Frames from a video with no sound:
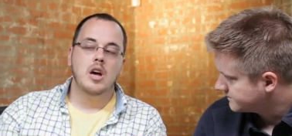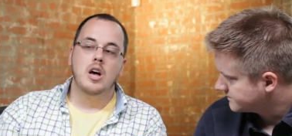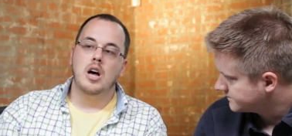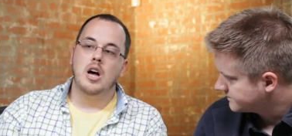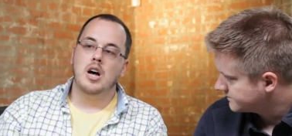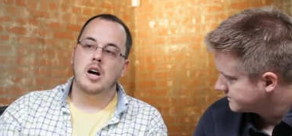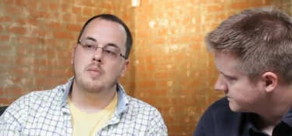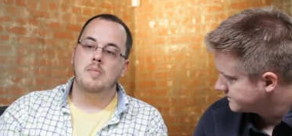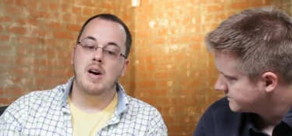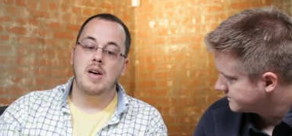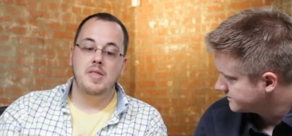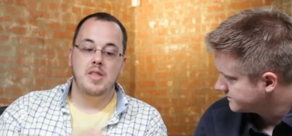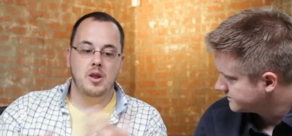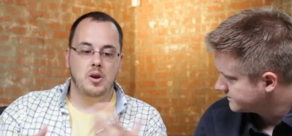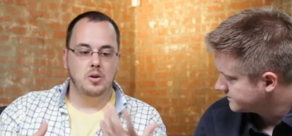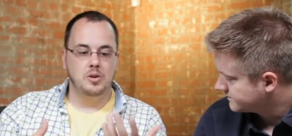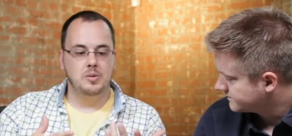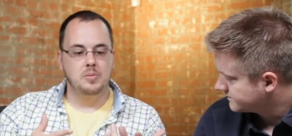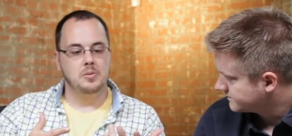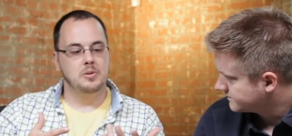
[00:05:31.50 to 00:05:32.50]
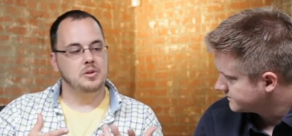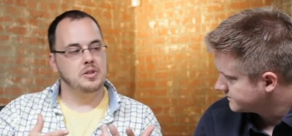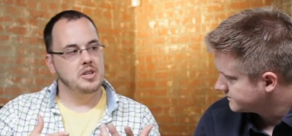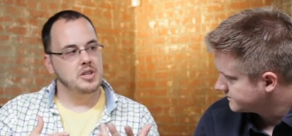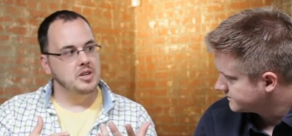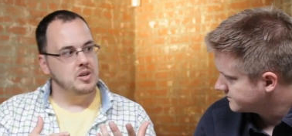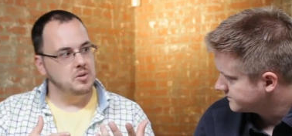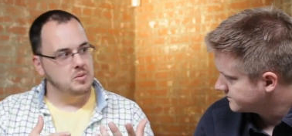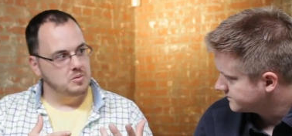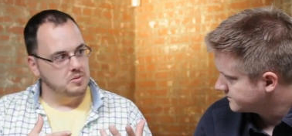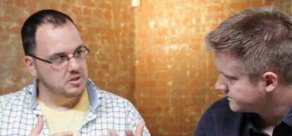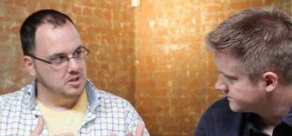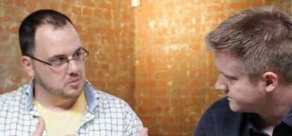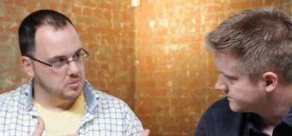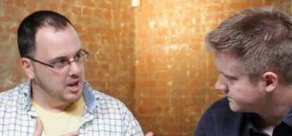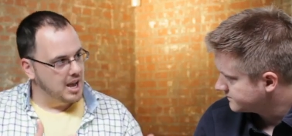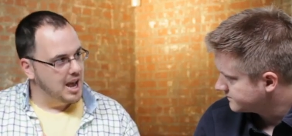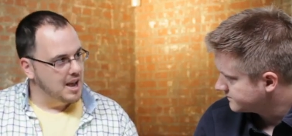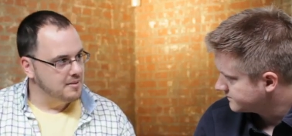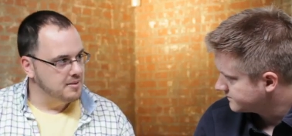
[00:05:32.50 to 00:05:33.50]
Speaker 1: Um, and then ultimately, since
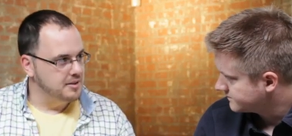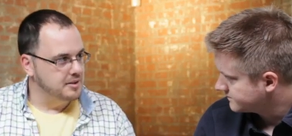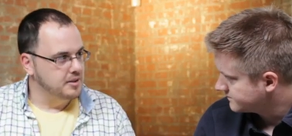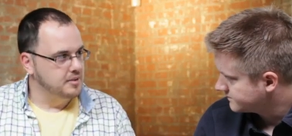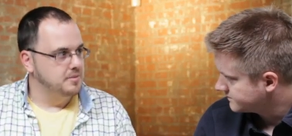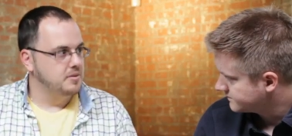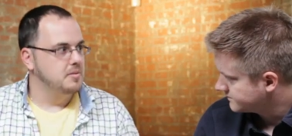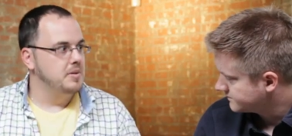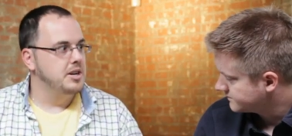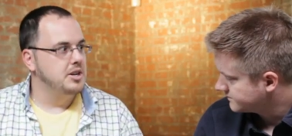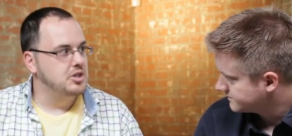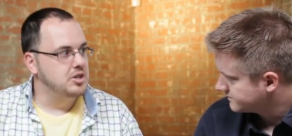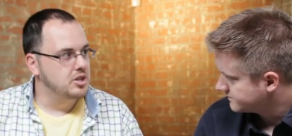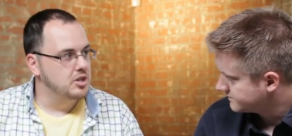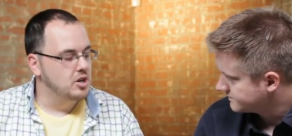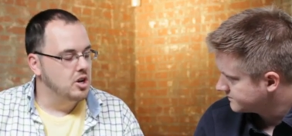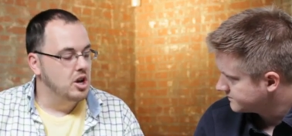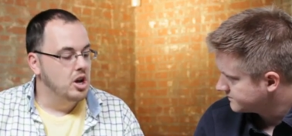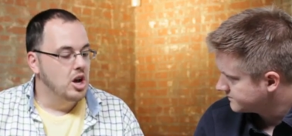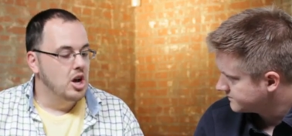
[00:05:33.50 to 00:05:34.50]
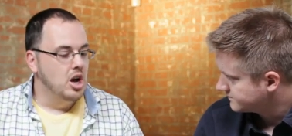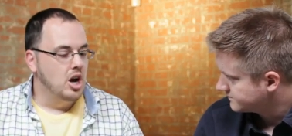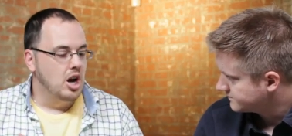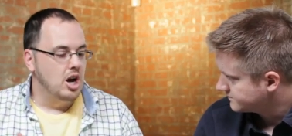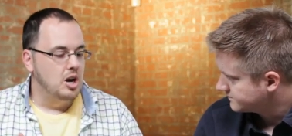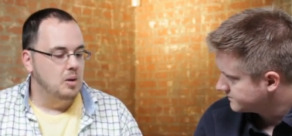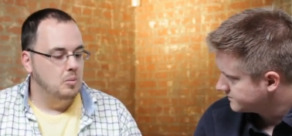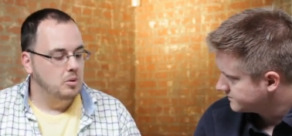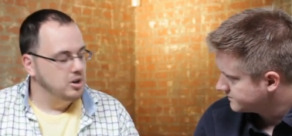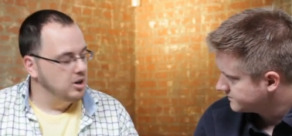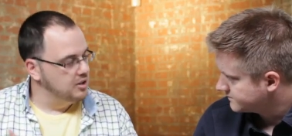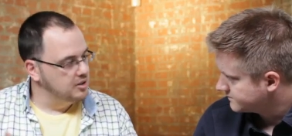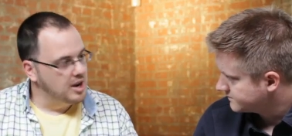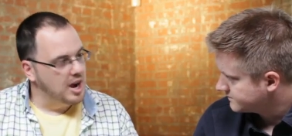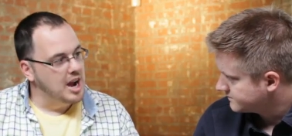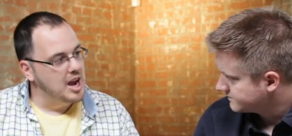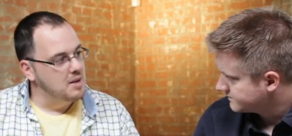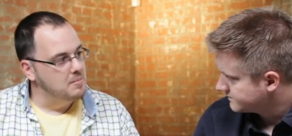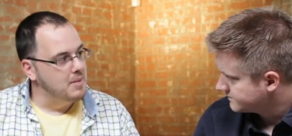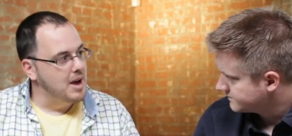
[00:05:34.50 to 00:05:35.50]
we have this information, um, we're going to
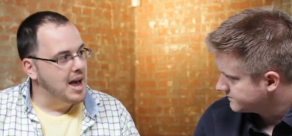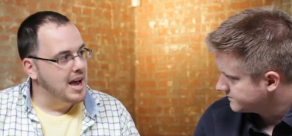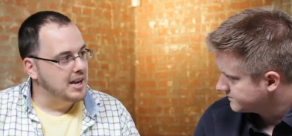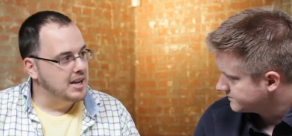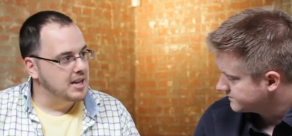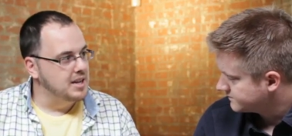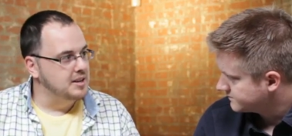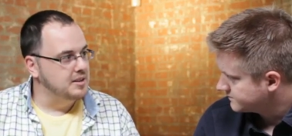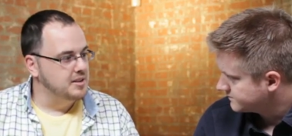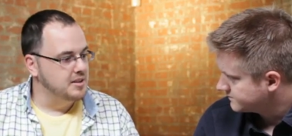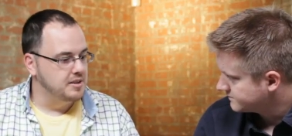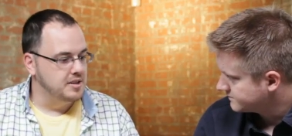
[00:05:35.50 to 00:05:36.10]
tie it back into the